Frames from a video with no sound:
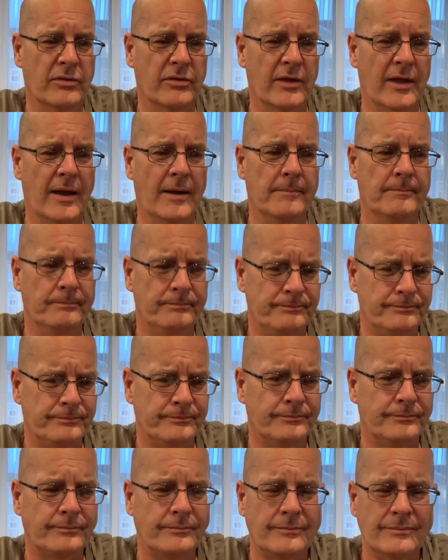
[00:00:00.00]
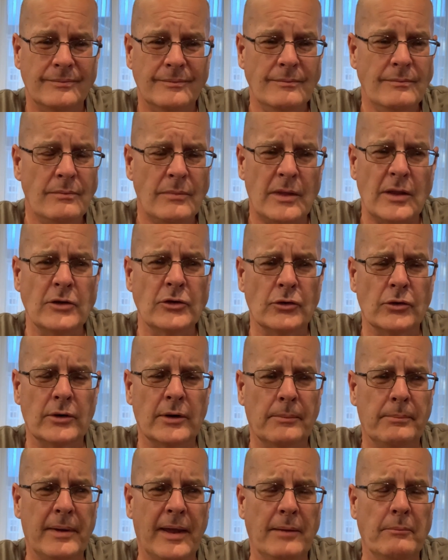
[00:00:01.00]
them, you're going
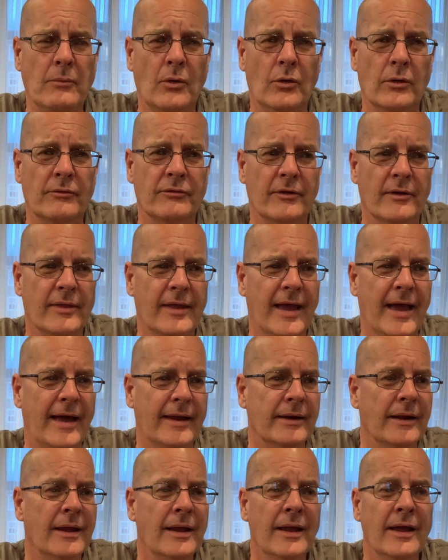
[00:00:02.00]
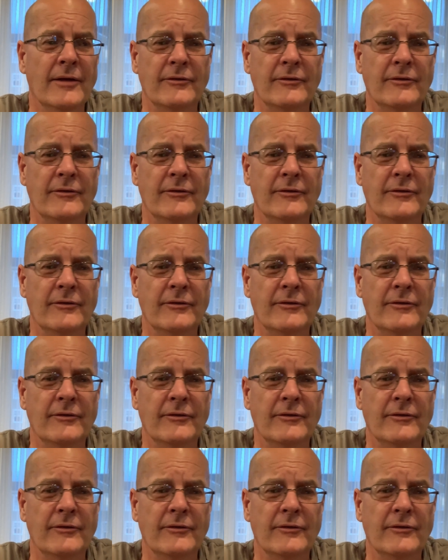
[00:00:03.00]
to pay more for that.